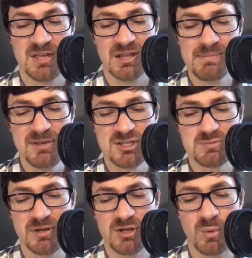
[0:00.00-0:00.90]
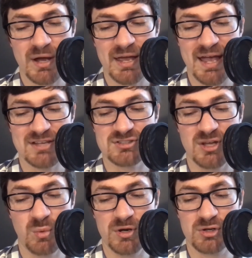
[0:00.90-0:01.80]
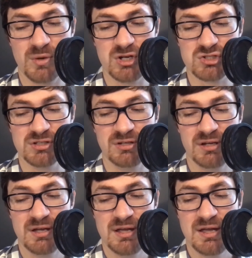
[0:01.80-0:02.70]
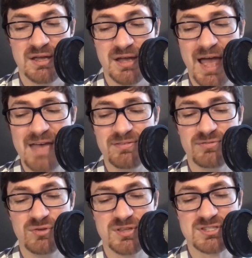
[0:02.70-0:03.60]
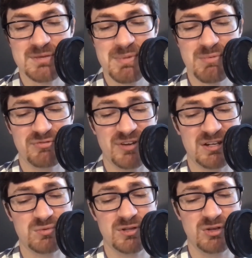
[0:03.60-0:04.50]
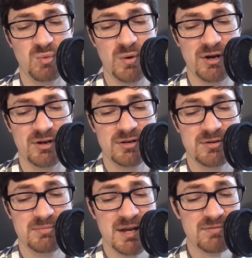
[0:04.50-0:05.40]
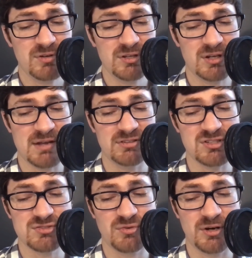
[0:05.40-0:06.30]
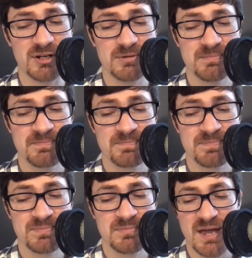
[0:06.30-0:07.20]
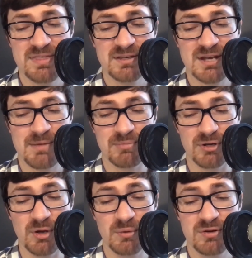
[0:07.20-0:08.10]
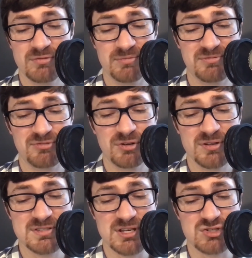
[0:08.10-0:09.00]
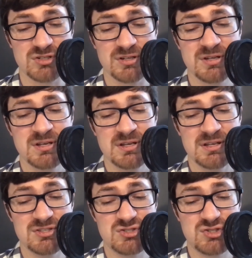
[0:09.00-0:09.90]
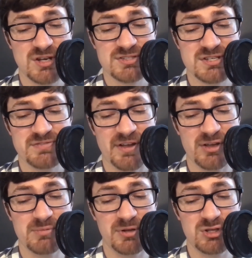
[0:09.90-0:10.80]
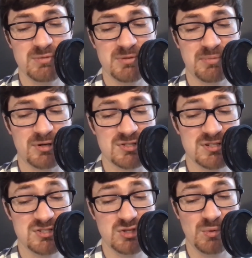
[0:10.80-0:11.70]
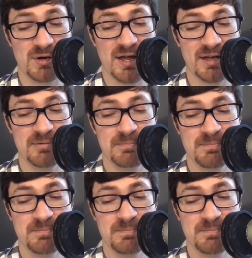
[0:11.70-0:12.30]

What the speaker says: Let me explain why I asked that weird question. I have a view that some people find really weird, but I have really good evidence for it. I think an embryo, from fertilization, is just as valuable a human person as you or I.